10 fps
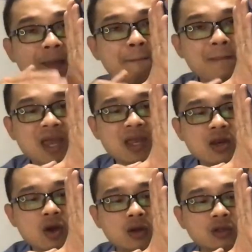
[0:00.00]
may
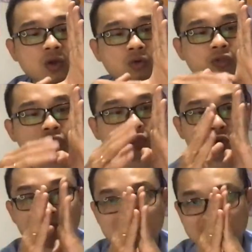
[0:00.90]
not go
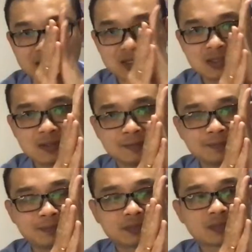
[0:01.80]
straight like this,
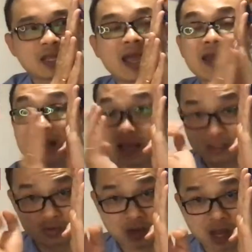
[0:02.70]
and that's
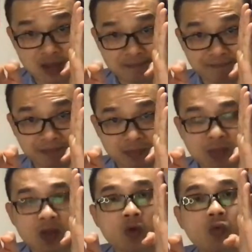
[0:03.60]
okay.
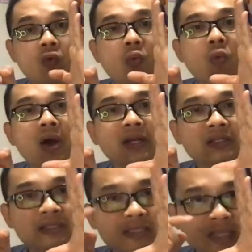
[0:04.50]
We want it
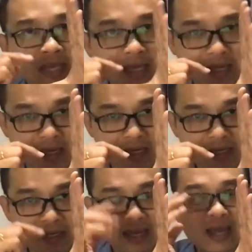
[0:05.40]
to stay here
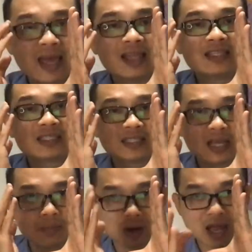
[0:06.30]
and
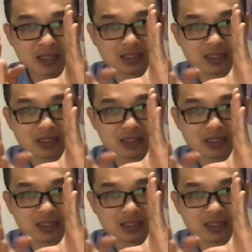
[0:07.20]
stabilize